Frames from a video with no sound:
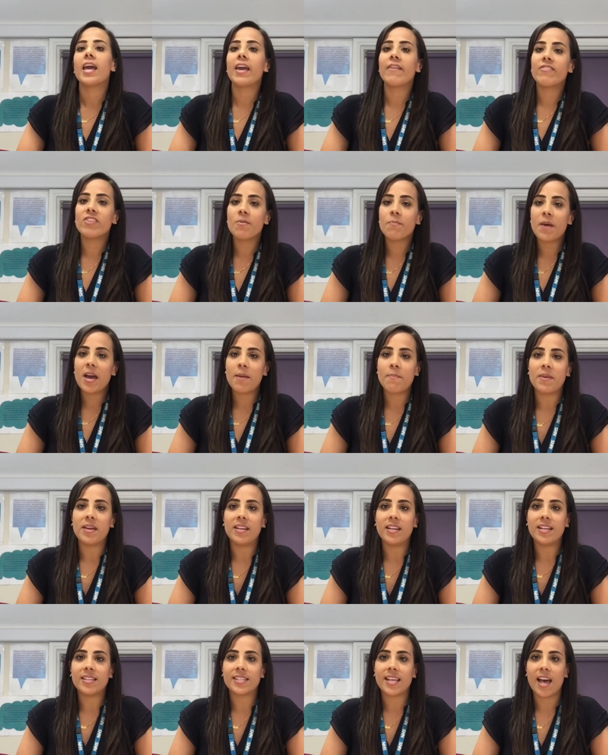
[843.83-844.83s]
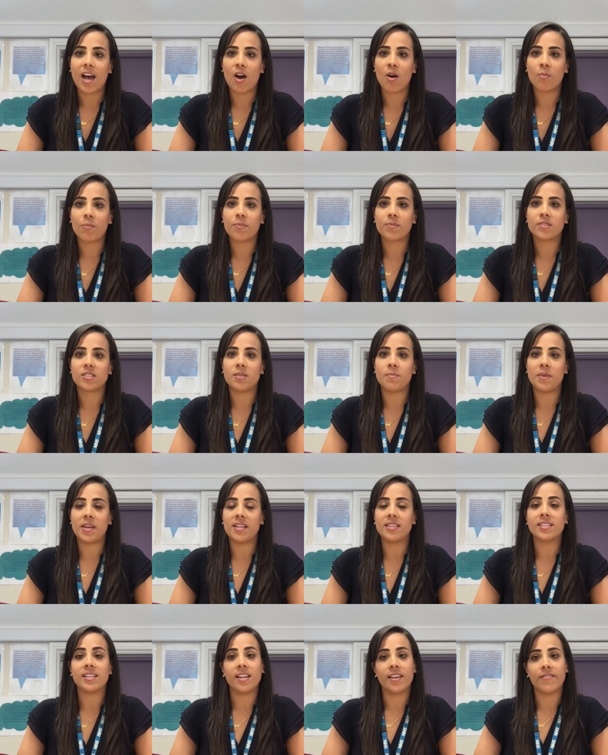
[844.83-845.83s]
If your baby needs help to be
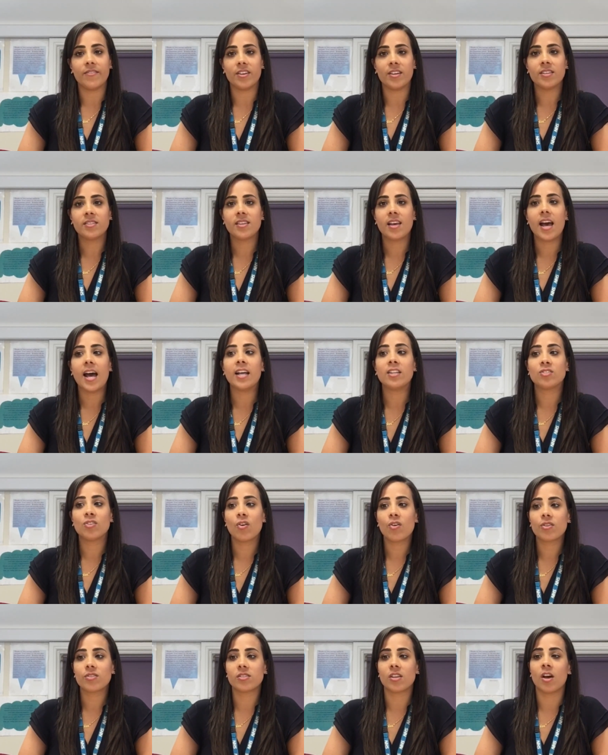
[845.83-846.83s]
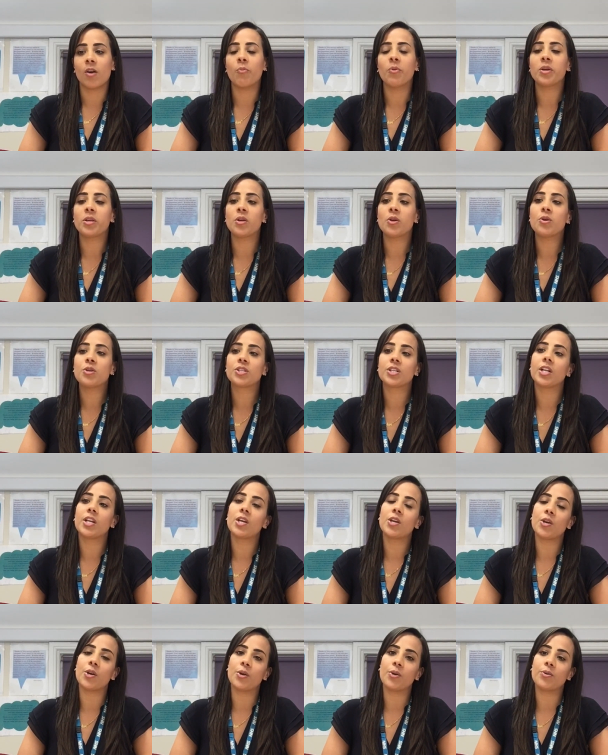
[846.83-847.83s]
delivered, a doctor will usually
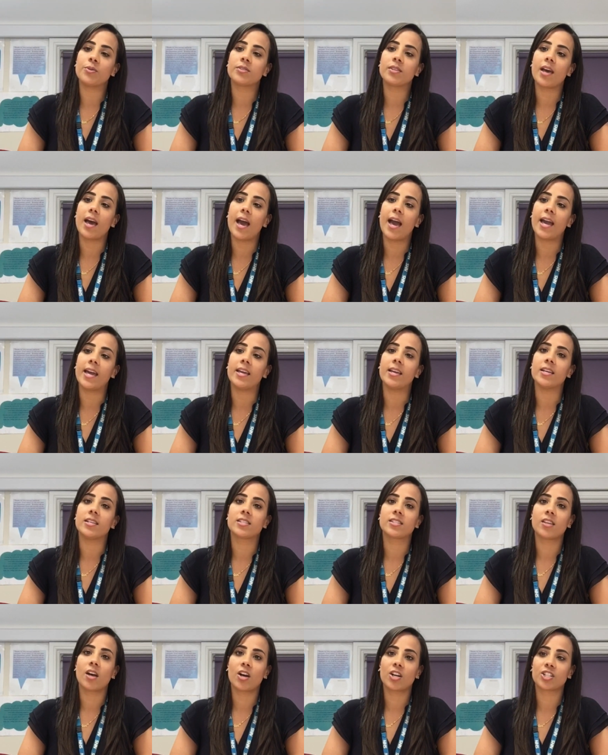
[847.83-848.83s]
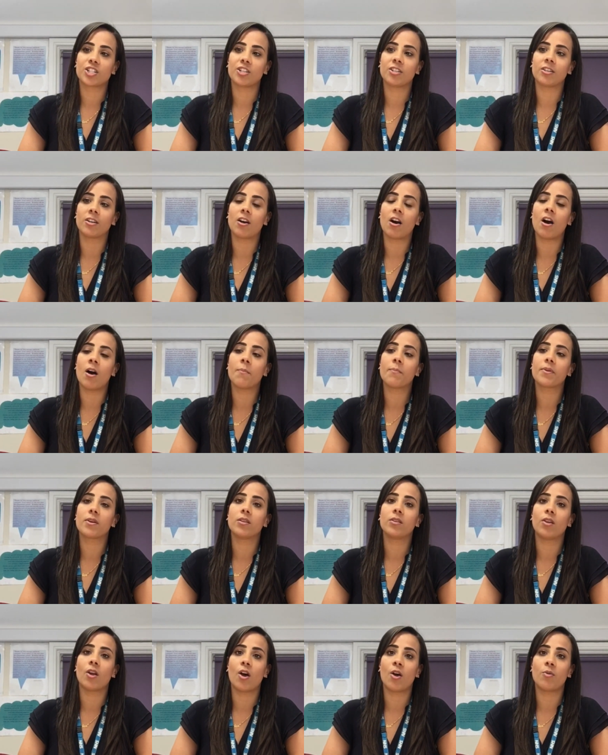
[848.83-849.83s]
use a suction cup
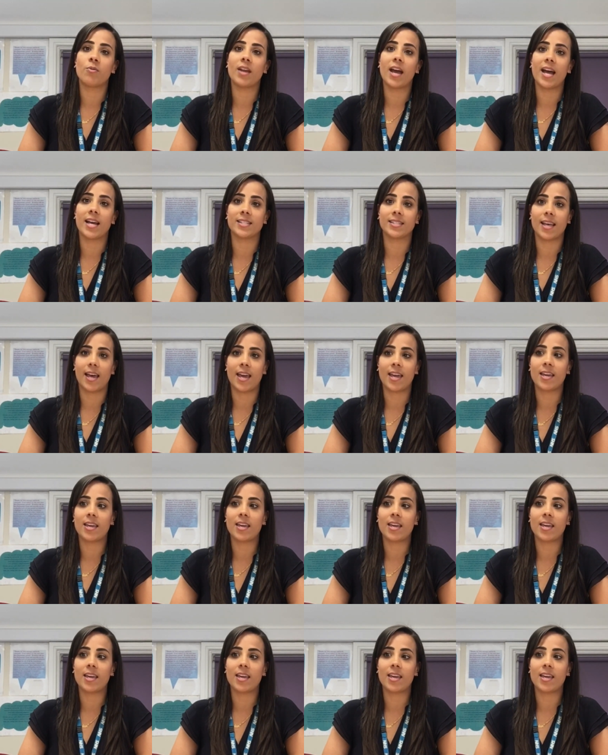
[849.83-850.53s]
known as a